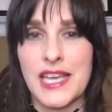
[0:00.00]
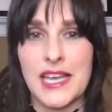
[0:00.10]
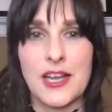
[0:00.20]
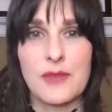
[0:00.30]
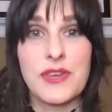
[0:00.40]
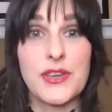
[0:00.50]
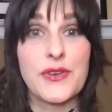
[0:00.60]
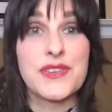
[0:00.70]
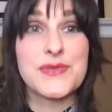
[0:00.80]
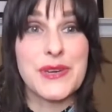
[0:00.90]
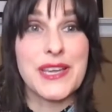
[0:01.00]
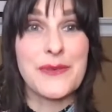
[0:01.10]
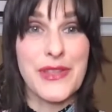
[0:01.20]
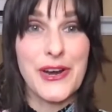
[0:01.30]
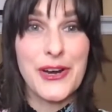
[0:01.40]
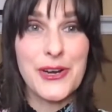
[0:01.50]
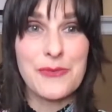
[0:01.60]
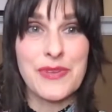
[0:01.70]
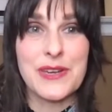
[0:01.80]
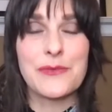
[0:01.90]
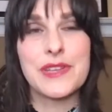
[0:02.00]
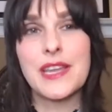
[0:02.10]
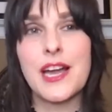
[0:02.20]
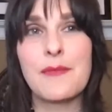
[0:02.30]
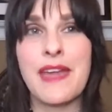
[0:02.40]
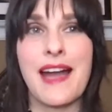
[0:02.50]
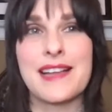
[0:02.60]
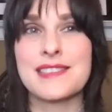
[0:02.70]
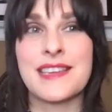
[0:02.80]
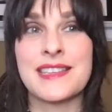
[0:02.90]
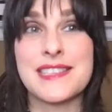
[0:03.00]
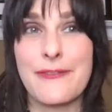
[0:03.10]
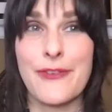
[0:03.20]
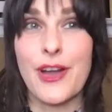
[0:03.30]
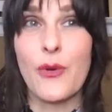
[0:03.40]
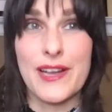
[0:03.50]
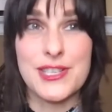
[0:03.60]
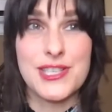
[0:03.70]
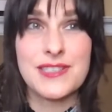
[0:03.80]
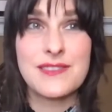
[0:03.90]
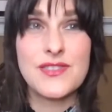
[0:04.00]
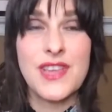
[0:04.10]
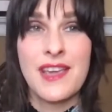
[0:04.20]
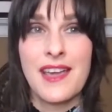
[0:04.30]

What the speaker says: It got me curious working with her, but it really got me asking different questions.